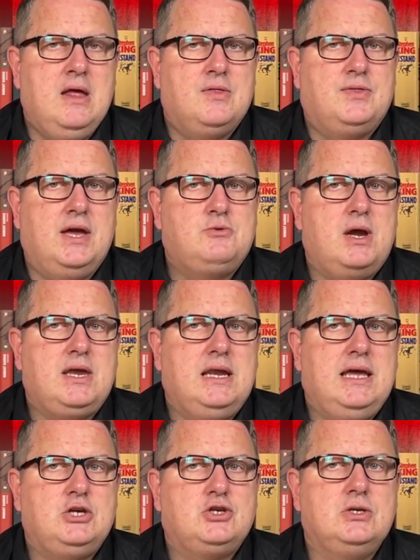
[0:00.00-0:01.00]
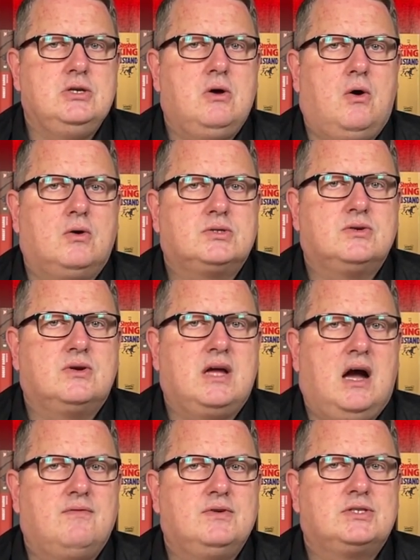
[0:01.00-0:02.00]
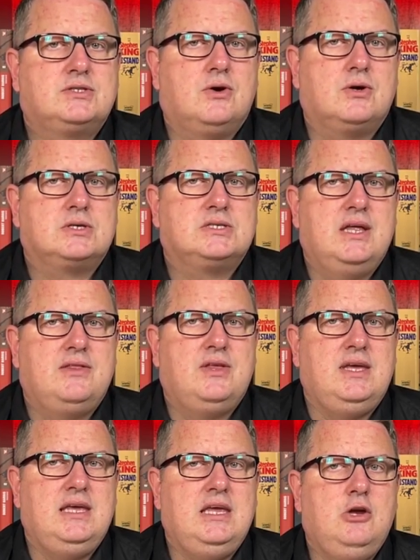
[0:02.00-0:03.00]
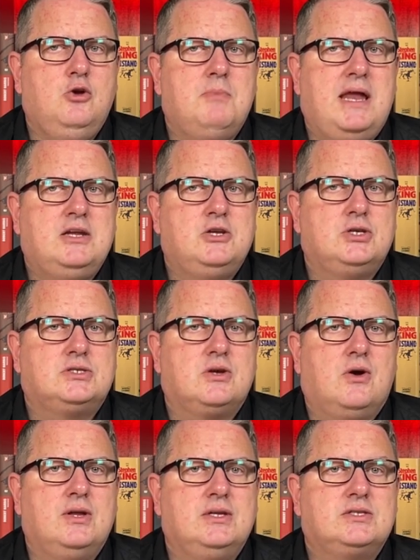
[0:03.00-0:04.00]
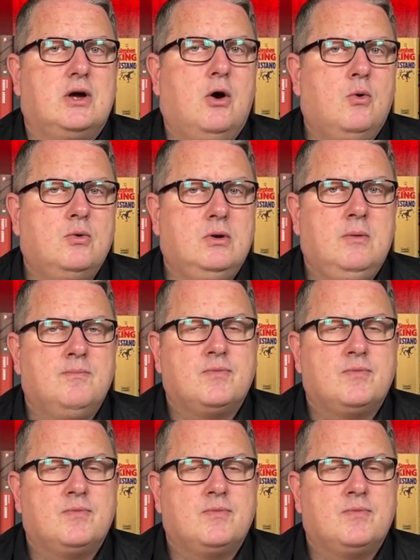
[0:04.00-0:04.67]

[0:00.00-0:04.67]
That regulation also covers stocks that the EU manages on its own